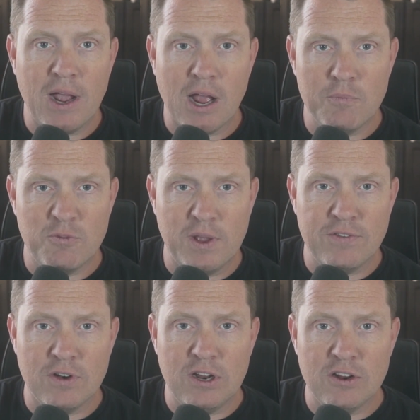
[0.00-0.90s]
I'm Spencer,
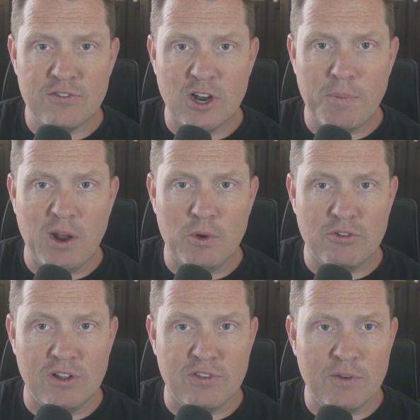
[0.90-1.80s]
and here at Startup Hack, we
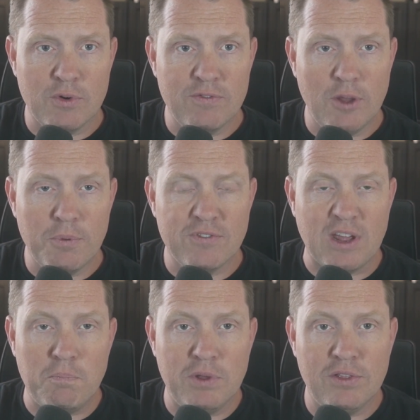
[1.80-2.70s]
train software developers
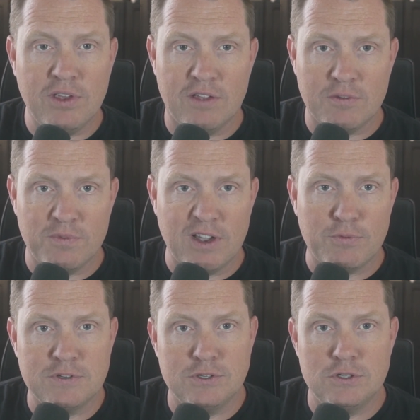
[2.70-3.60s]
and build custom software
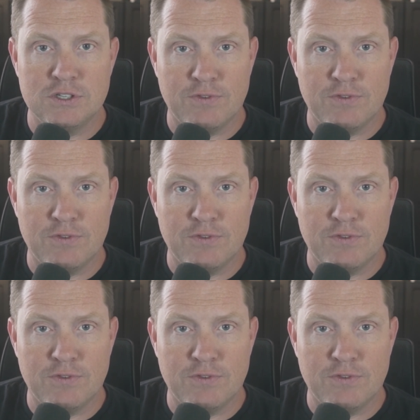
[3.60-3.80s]
solutions for